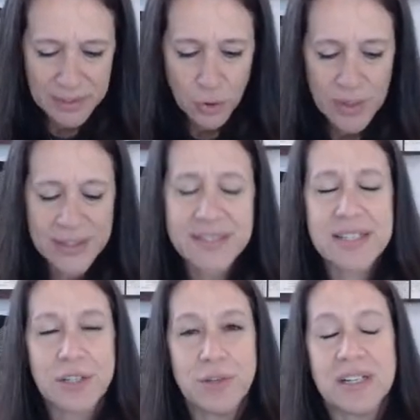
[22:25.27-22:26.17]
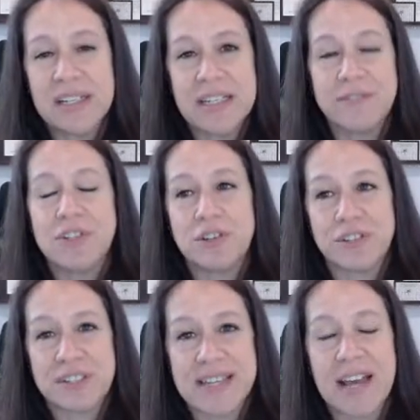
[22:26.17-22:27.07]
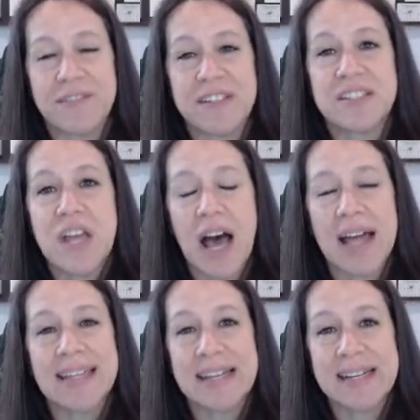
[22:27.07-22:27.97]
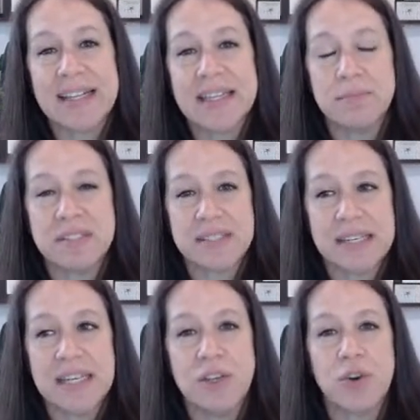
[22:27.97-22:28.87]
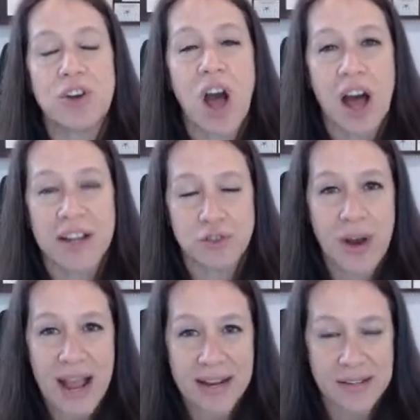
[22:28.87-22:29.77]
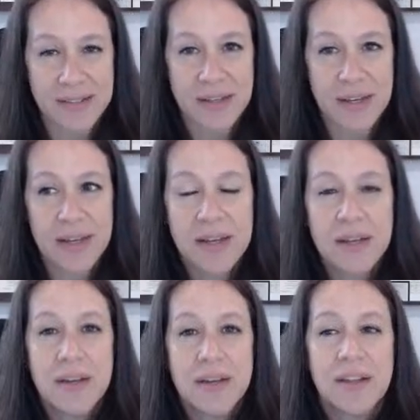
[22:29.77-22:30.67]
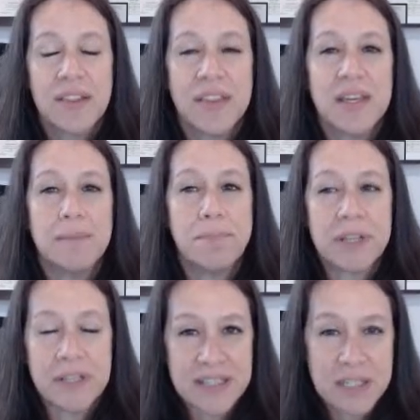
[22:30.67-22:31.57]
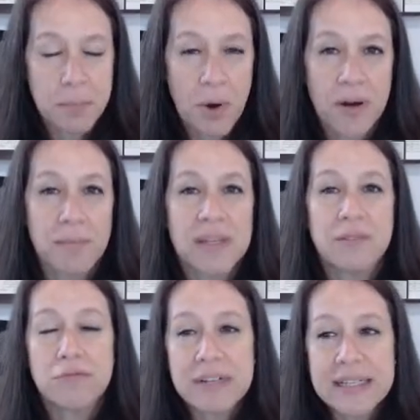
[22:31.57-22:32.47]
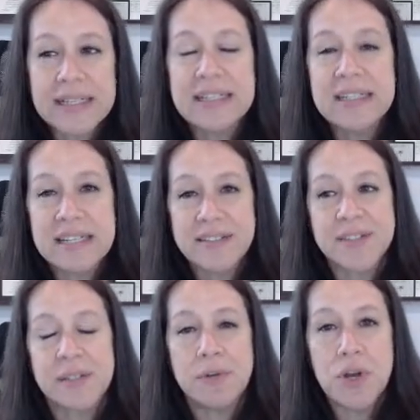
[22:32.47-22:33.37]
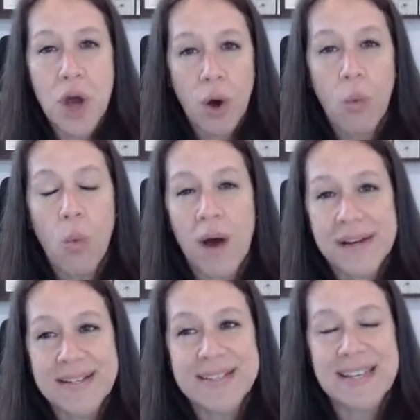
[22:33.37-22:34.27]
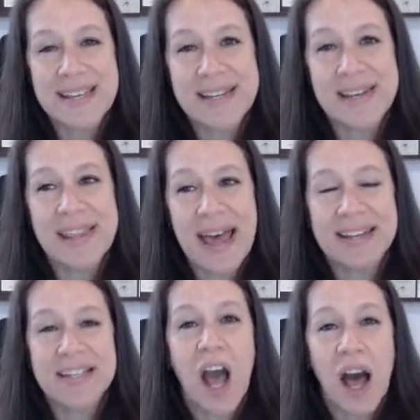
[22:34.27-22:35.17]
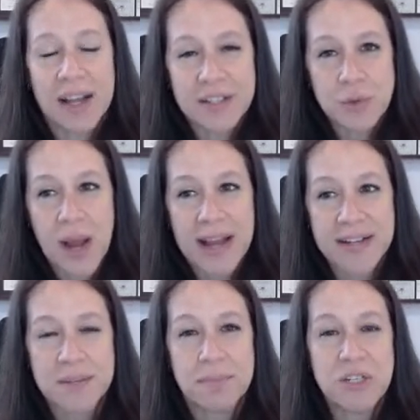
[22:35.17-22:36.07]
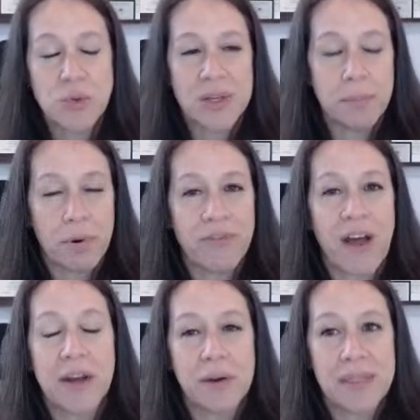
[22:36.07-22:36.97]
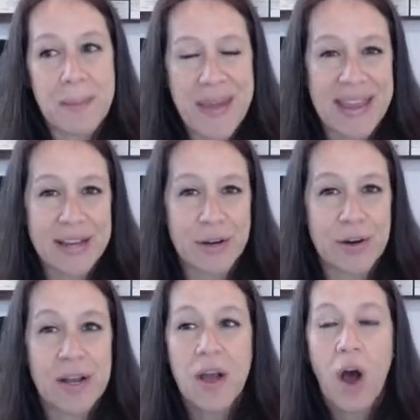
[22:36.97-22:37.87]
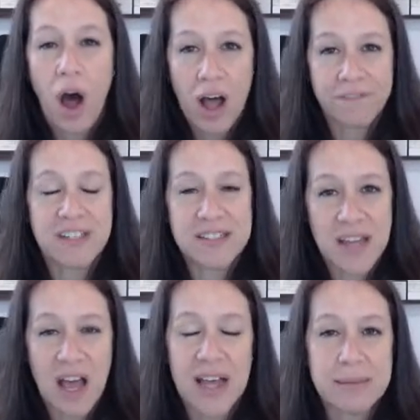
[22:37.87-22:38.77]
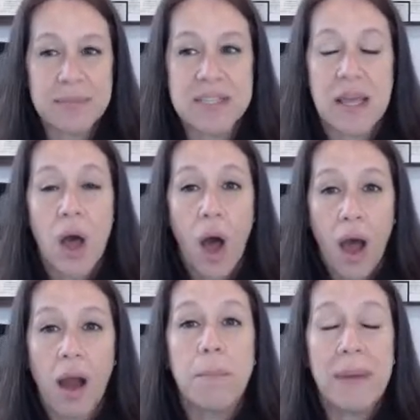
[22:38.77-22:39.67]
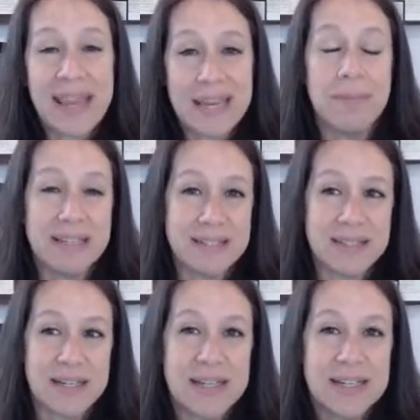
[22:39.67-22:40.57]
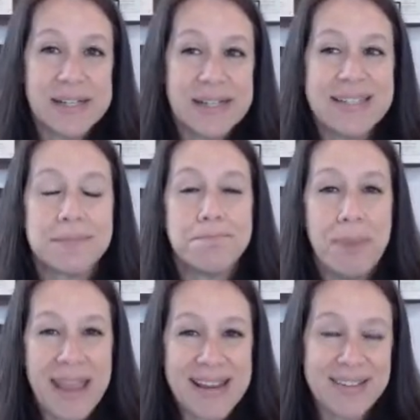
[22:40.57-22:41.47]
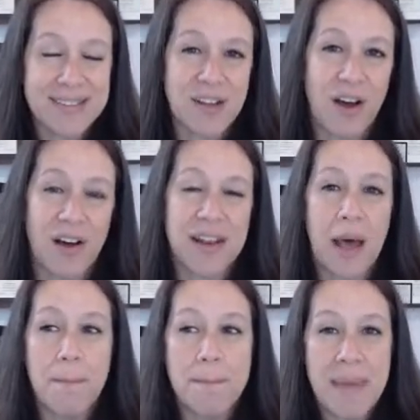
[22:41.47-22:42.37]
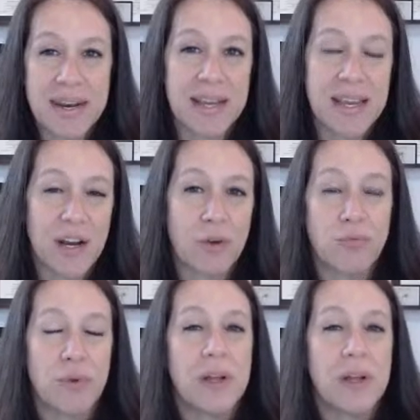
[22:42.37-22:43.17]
credits that you can give to your staff is not letting them see your contracts. The billing department really needs to know what is in that contract between the provider and the payer. Oftentimes, our payment is based on a Medicare